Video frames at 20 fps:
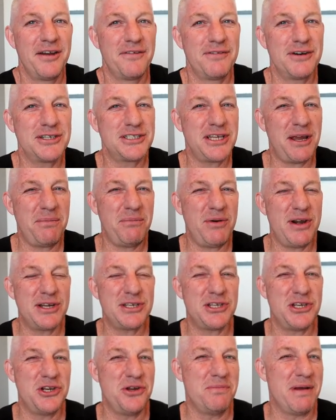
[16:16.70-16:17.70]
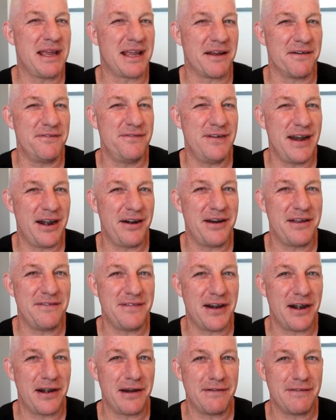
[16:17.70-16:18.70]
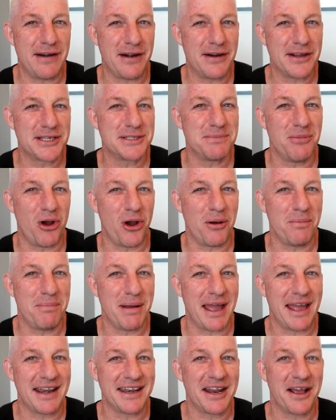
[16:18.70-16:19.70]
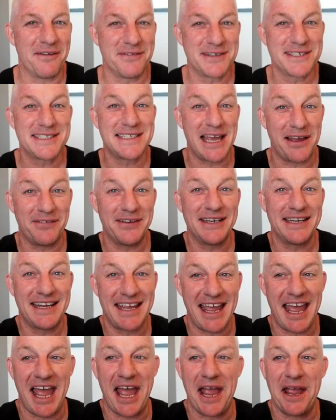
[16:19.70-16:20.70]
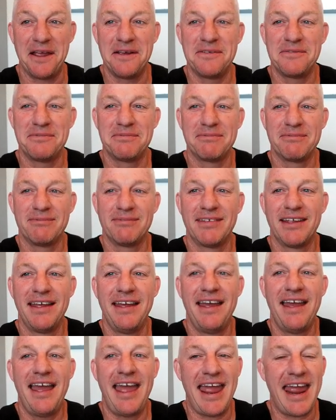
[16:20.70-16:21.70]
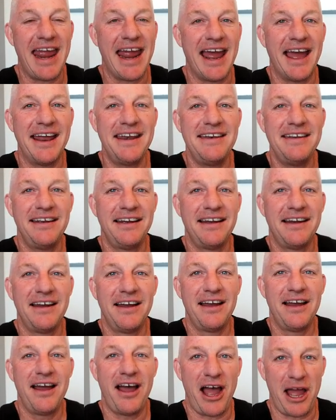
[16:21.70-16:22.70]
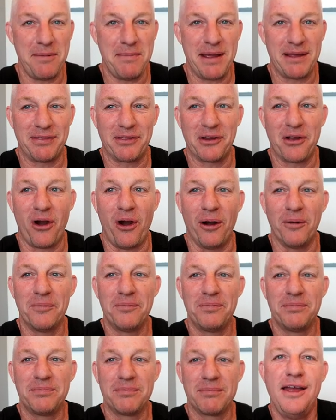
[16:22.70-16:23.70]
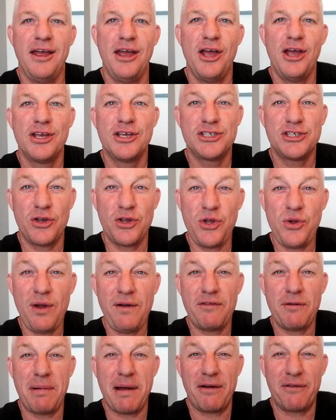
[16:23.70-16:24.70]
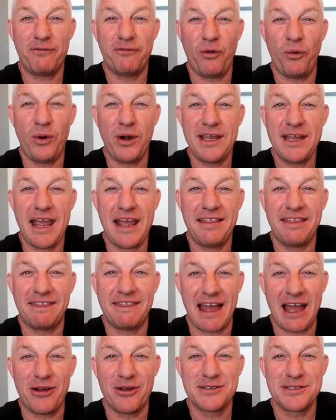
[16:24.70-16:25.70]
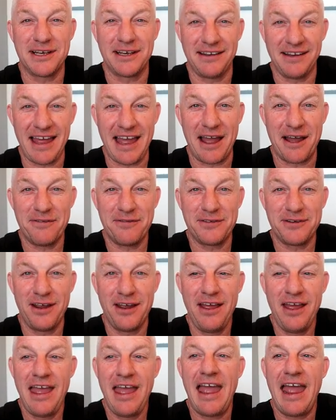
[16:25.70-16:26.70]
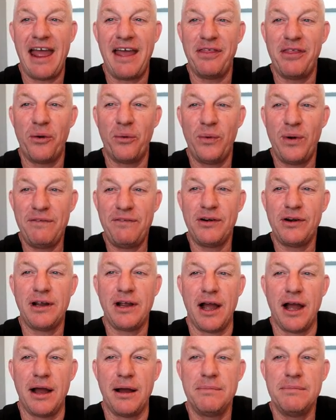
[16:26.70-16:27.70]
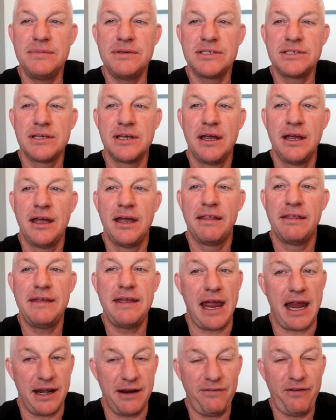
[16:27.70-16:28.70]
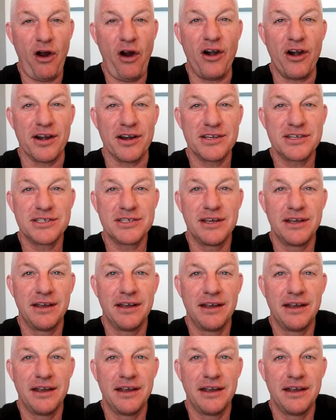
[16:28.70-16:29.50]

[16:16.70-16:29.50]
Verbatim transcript: For some reason you make a very, very, very small bet of seven K, and I make the call. So you have about forty-eight thousand left, and the river comes the eight of hearts.